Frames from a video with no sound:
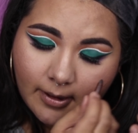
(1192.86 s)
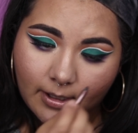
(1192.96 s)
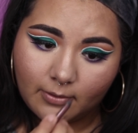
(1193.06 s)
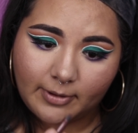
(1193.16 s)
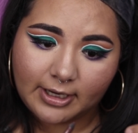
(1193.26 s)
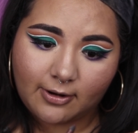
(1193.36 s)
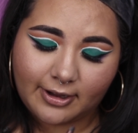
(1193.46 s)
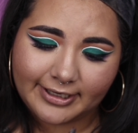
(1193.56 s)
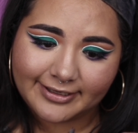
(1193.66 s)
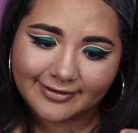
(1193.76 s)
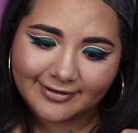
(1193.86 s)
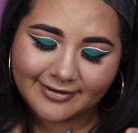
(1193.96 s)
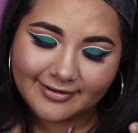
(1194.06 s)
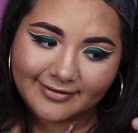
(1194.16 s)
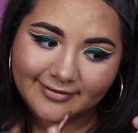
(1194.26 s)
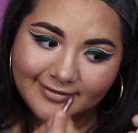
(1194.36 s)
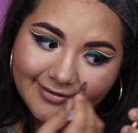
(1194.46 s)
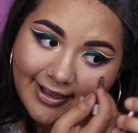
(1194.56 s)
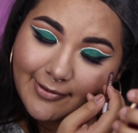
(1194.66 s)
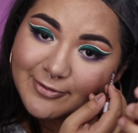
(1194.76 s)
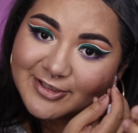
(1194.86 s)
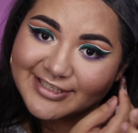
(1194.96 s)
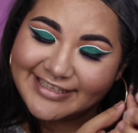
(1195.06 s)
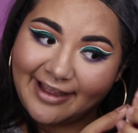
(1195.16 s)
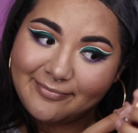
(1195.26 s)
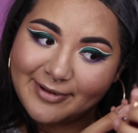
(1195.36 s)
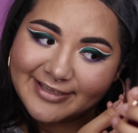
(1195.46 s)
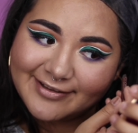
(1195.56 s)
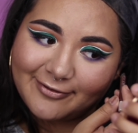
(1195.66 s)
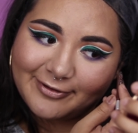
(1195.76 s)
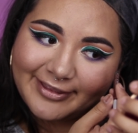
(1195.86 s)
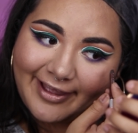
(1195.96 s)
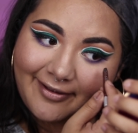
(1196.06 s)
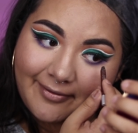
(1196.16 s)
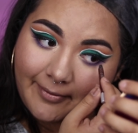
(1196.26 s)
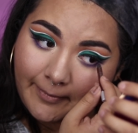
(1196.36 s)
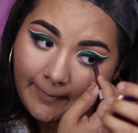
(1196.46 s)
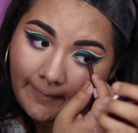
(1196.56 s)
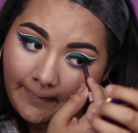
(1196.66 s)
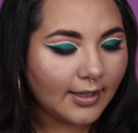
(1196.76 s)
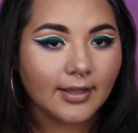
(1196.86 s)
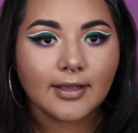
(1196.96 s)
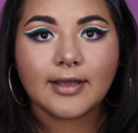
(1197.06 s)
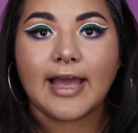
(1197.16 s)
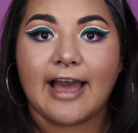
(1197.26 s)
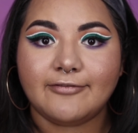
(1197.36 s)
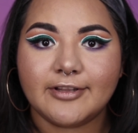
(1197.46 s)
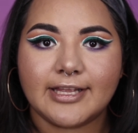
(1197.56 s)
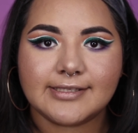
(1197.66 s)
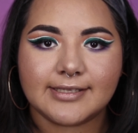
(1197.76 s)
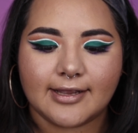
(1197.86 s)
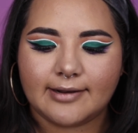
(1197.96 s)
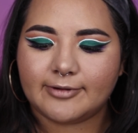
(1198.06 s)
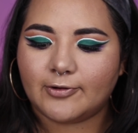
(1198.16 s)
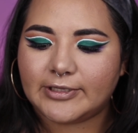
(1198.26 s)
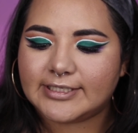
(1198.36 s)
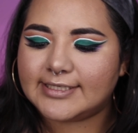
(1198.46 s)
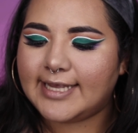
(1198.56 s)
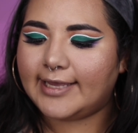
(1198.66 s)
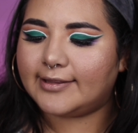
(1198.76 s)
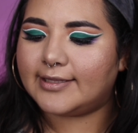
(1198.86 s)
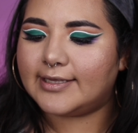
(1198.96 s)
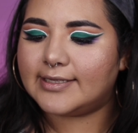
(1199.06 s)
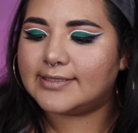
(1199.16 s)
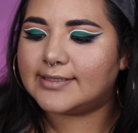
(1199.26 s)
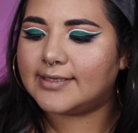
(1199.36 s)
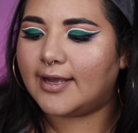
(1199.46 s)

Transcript: Oh my god, I almost stabbed myself with that. After that's done, I'm going to take this